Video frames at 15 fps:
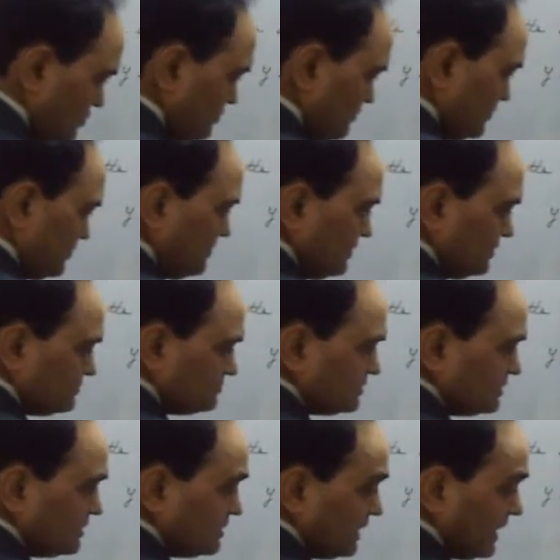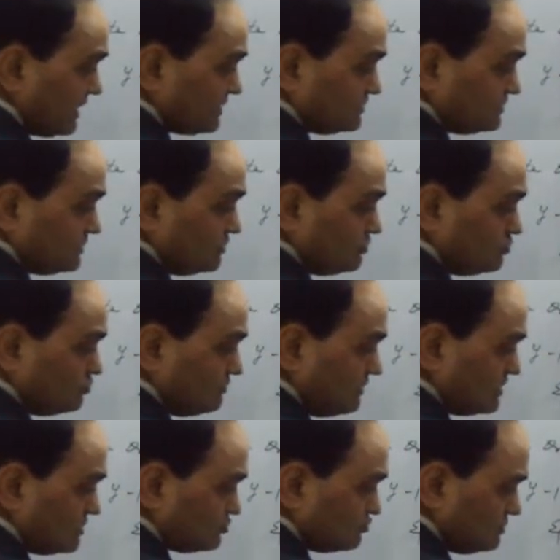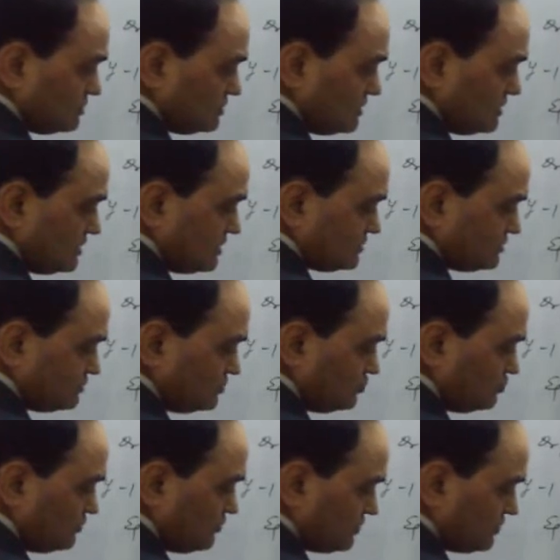between x equal to minus 1 and x equal to